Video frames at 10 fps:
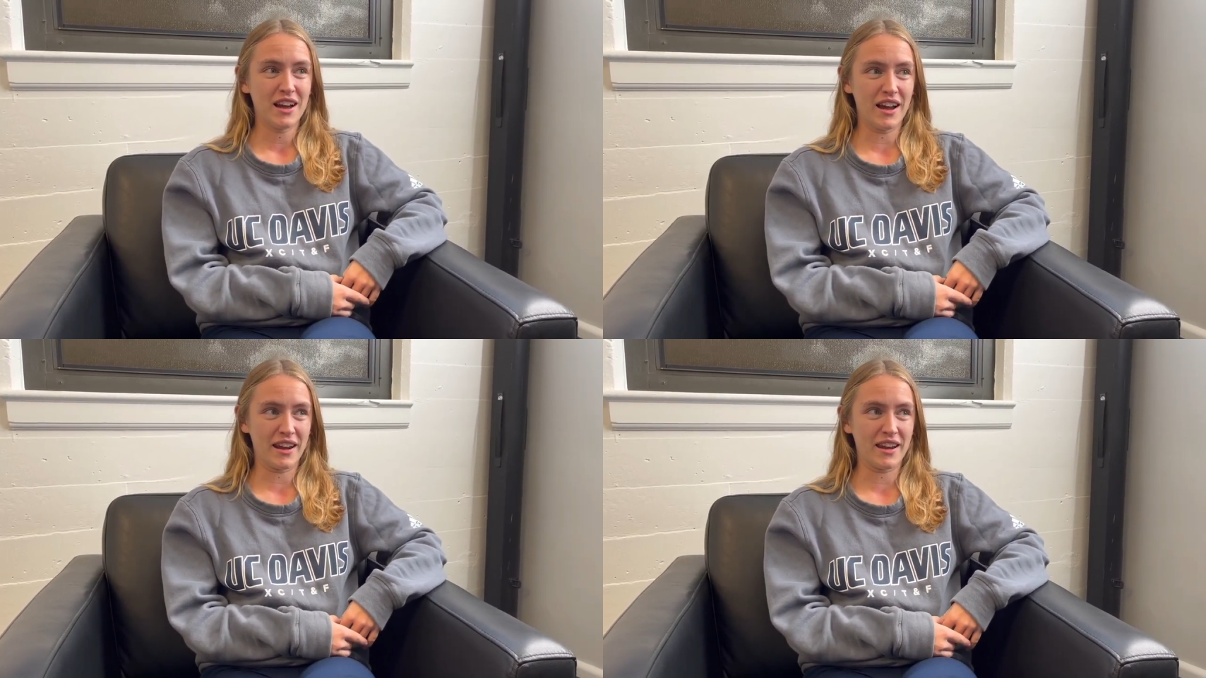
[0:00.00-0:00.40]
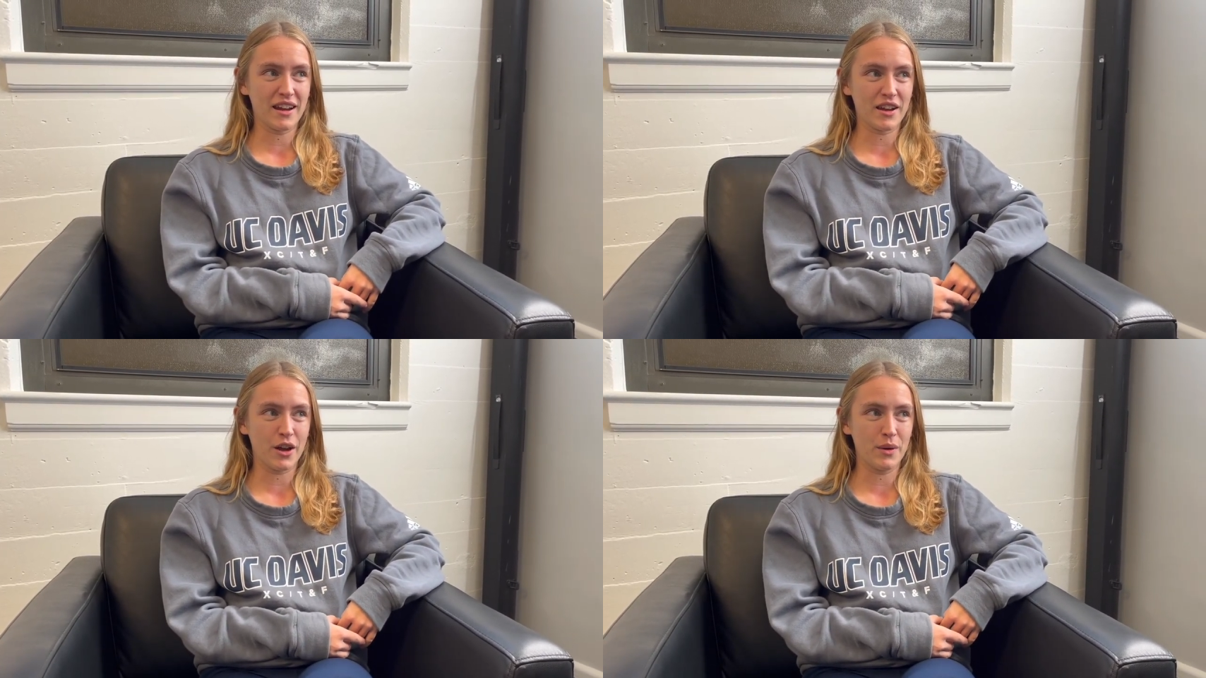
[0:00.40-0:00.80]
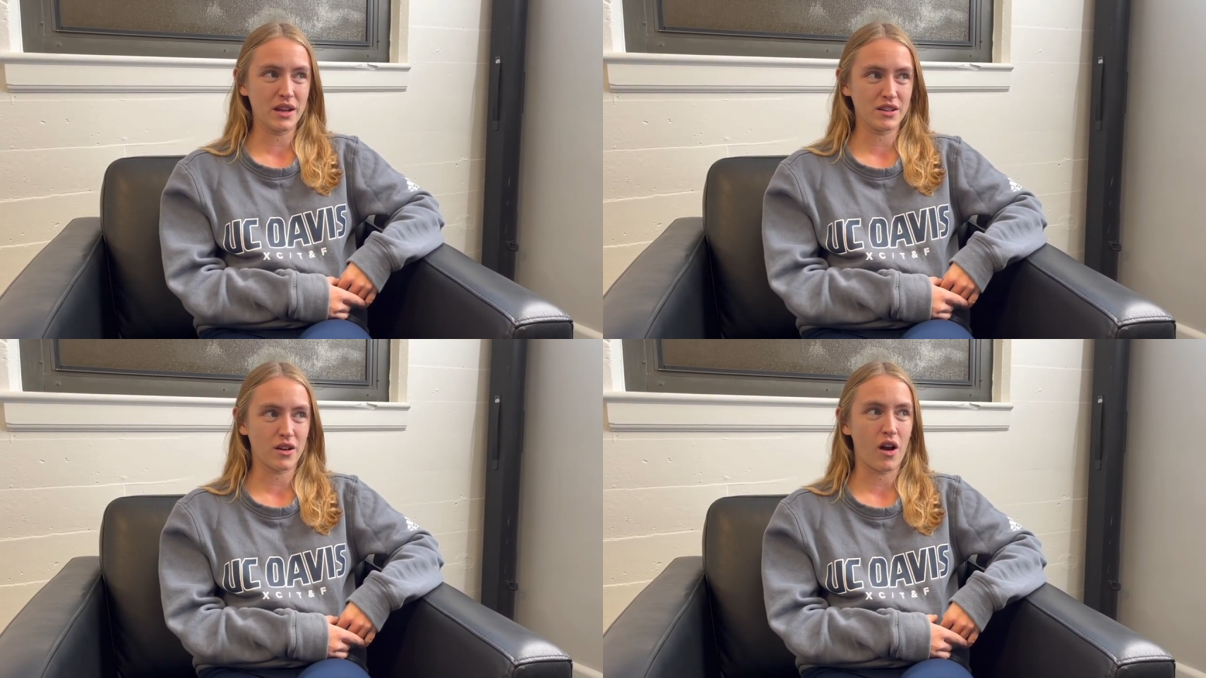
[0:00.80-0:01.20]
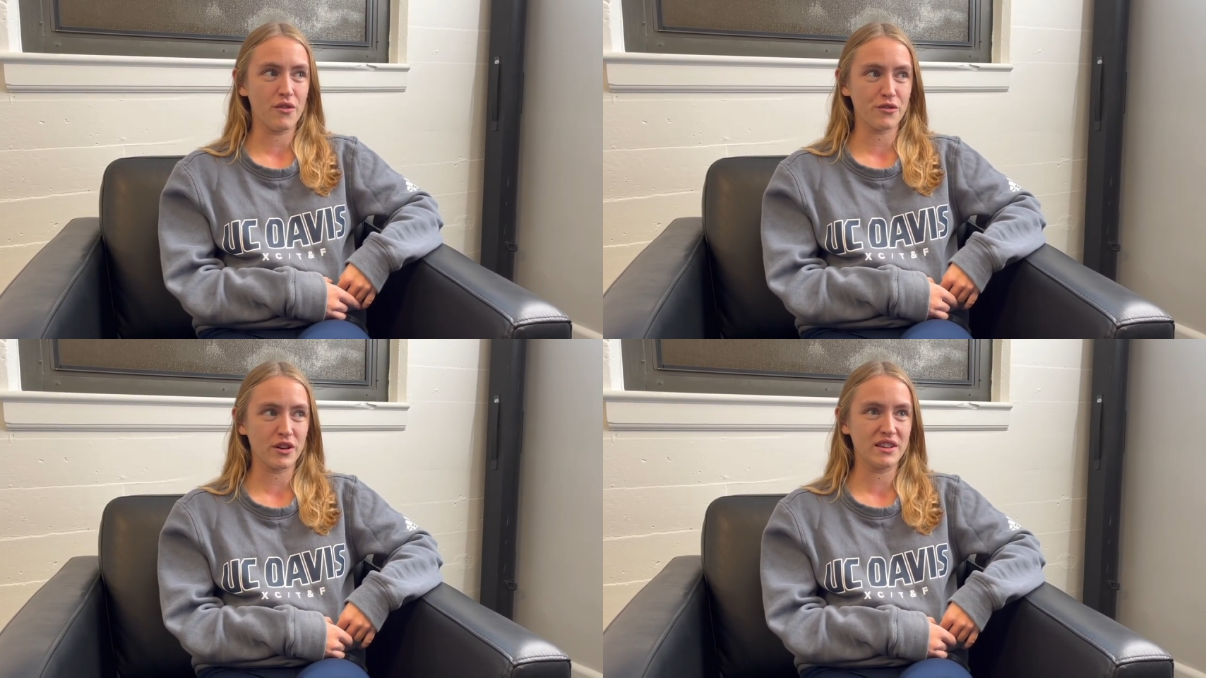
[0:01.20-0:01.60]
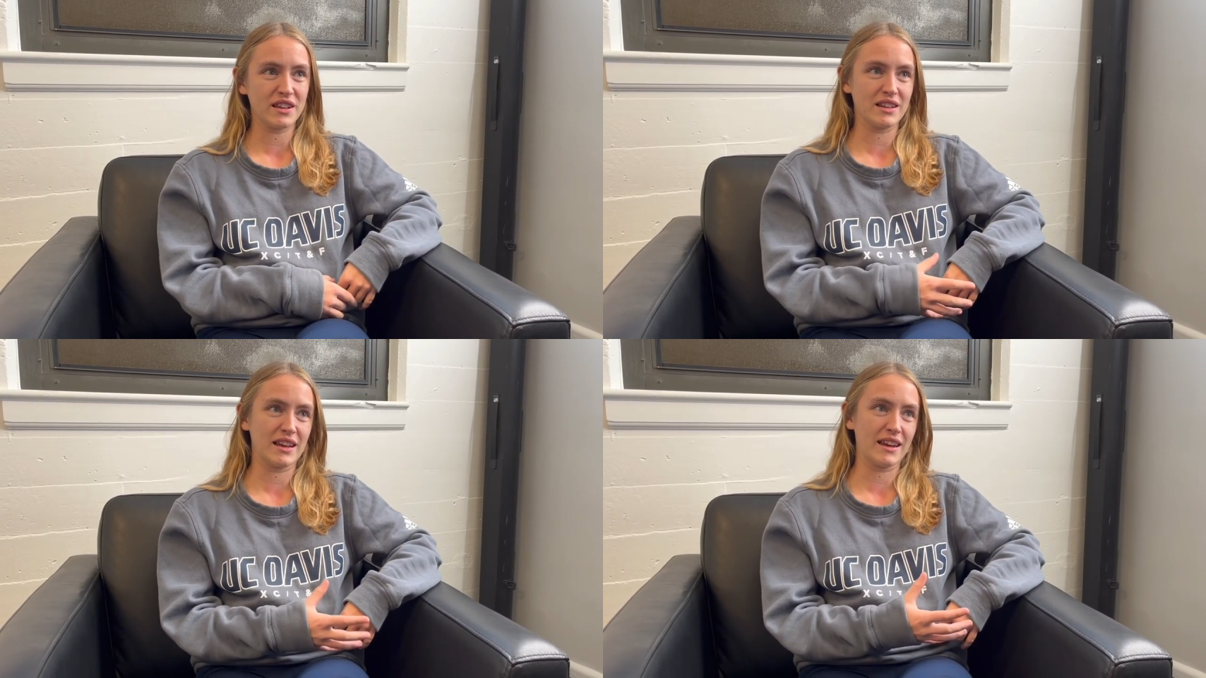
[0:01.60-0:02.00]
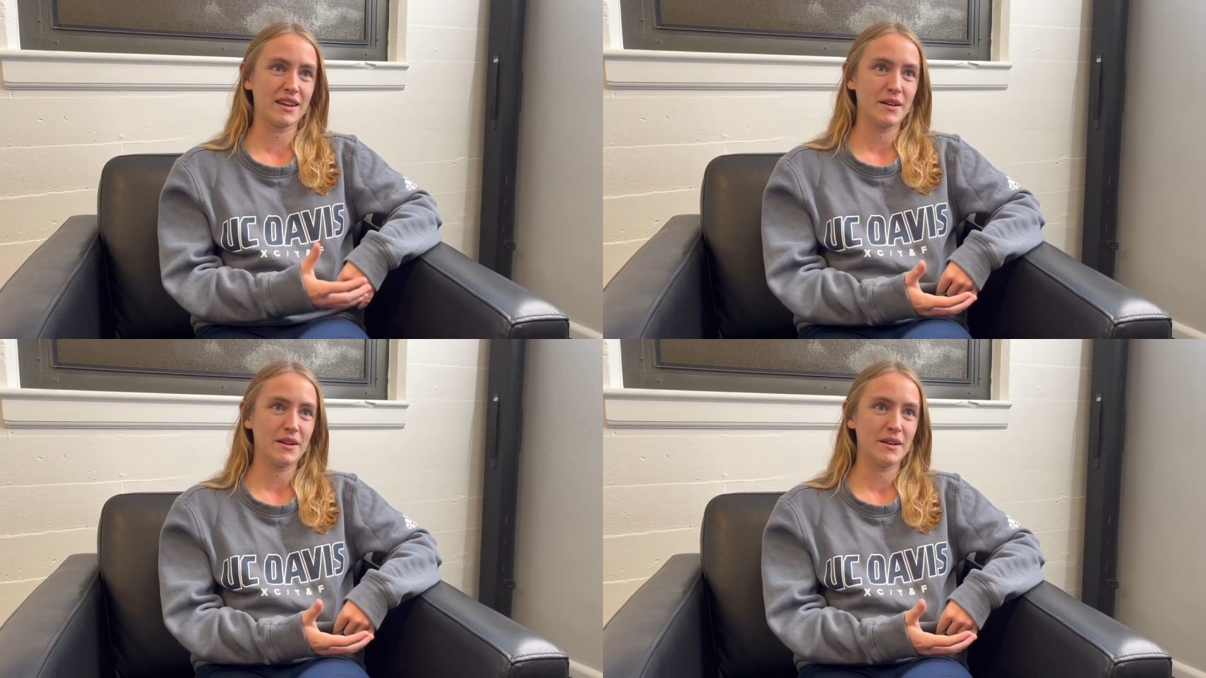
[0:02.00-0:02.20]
like, going into conference and, like,